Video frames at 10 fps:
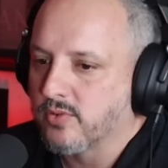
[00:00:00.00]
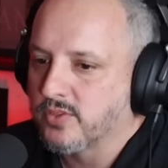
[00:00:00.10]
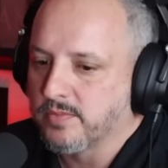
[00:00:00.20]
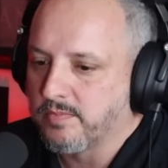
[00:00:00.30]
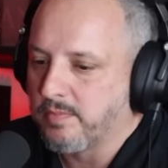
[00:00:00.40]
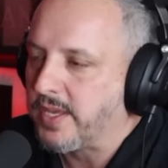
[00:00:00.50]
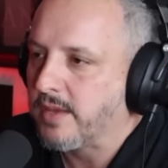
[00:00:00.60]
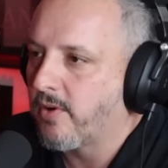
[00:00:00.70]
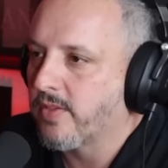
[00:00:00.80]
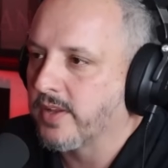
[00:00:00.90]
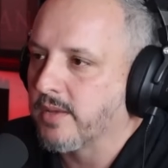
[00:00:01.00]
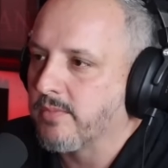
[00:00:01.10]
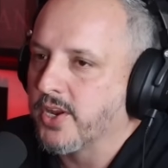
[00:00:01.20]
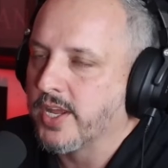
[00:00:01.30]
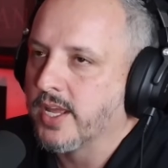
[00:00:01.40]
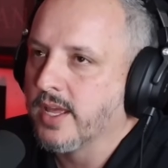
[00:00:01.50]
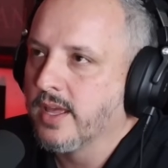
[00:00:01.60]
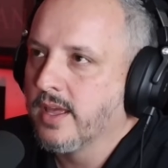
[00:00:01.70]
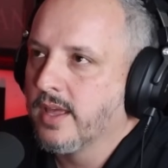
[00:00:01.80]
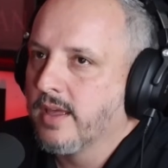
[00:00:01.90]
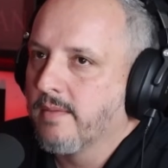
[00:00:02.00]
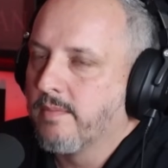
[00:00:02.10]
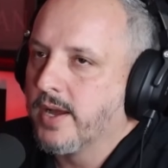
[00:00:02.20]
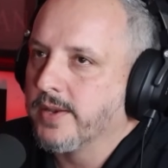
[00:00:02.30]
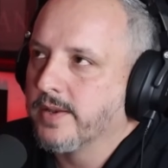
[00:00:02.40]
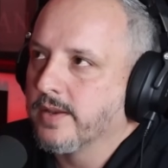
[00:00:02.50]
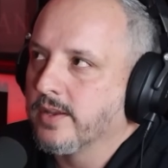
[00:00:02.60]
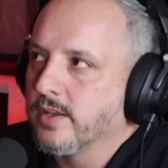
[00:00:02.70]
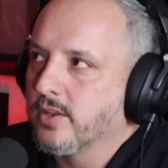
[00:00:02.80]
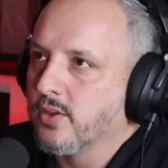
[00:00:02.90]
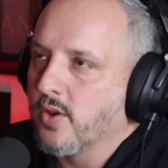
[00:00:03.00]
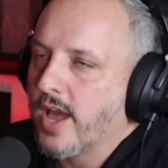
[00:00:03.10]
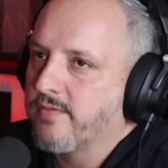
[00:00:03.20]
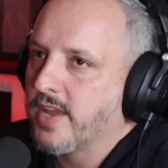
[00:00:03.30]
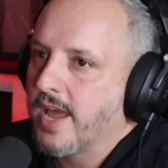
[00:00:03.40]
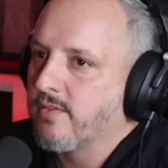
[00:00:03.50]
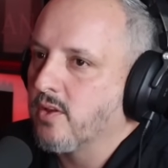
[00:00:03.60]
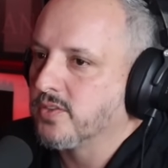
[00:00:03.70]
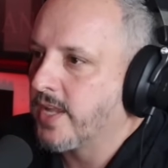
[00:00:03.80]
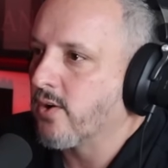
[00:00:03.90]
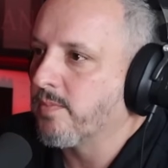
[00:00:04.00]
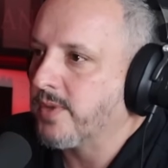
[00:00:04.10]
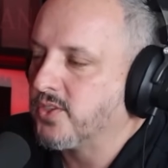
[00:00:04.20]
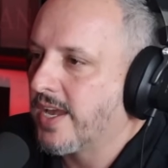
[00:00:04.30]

to be a part of the community. But you have to have those therapies.